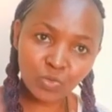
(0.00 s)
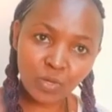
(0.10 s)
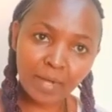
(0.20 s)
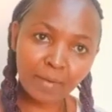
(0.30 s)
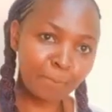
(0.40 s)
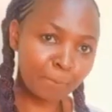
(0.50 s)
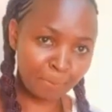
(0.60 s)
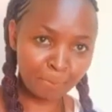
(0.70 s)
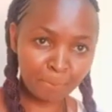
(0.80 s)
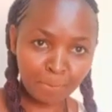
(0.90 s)
one.
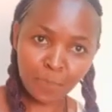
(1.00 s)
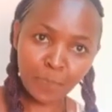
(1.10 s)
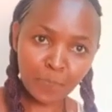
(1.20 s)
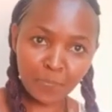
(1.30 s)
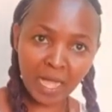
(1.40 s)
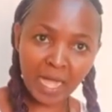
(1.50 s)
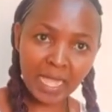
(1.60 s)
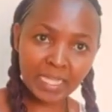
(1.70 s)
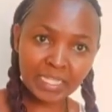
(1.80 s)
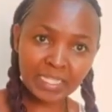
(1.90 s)

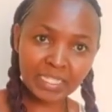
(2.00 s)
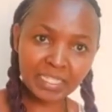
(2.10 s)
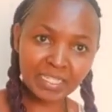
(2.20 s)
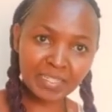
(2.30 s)
Bye.